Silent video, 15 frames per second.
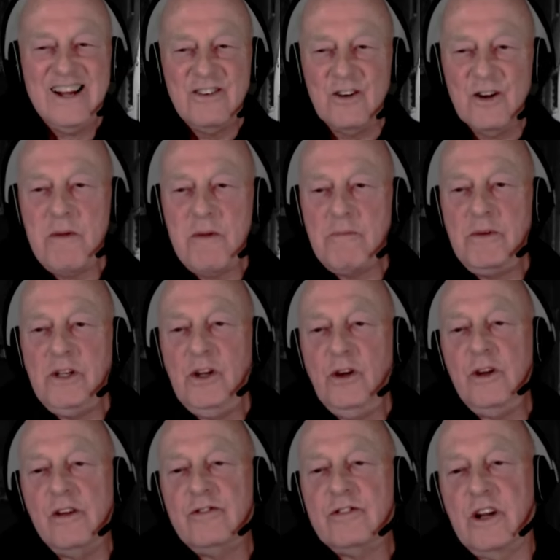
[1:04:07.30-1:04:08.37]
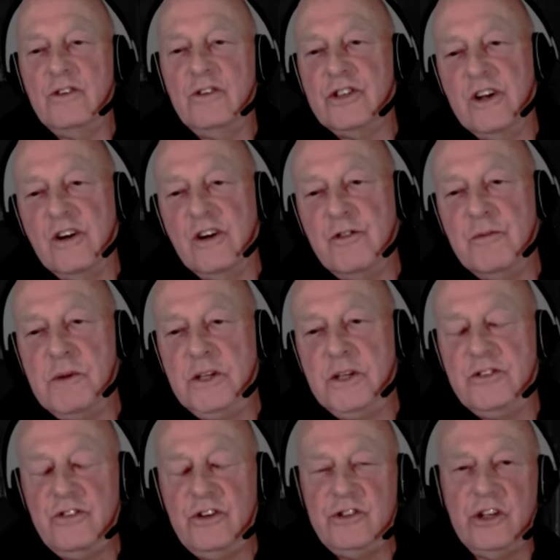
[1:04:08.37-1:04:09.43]
Remember, you live close enough for me
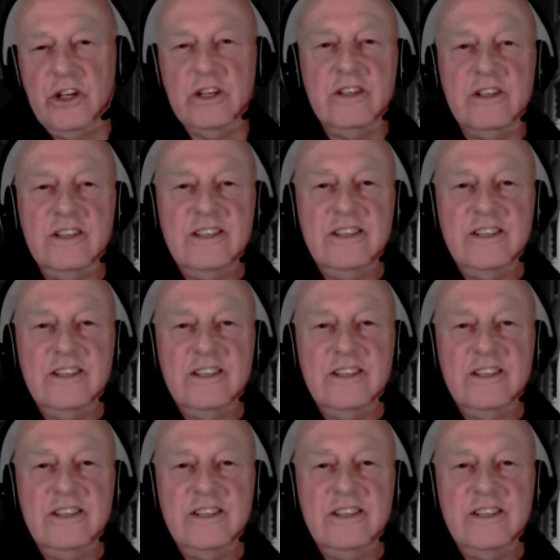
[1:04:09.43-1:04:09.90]
to visit.